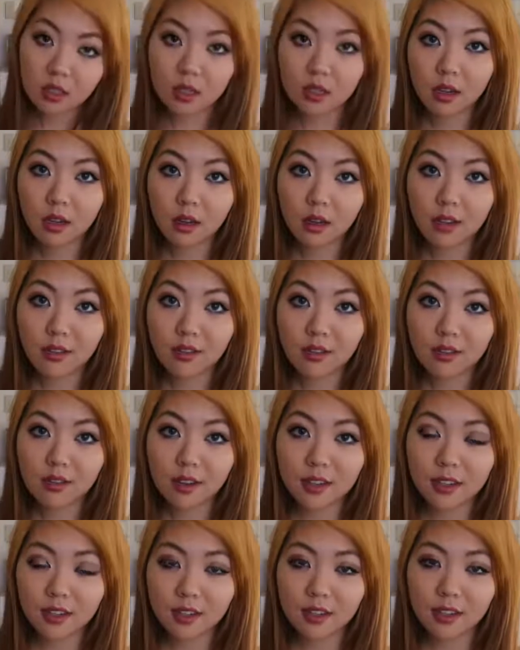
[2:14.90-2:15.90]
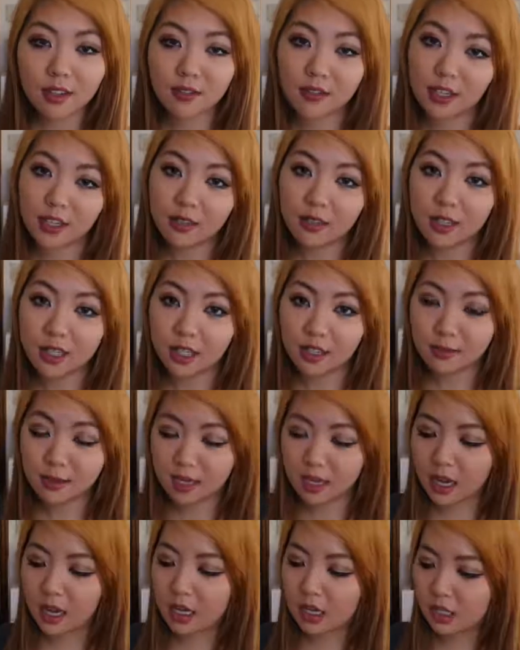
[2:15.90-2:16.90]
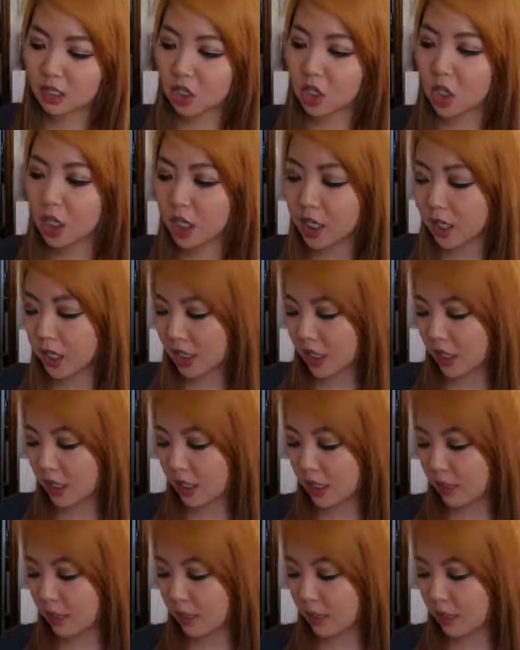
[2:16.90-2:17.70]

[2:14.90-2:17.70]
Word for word: Sorry if the rest of this video is going to be kind of dark,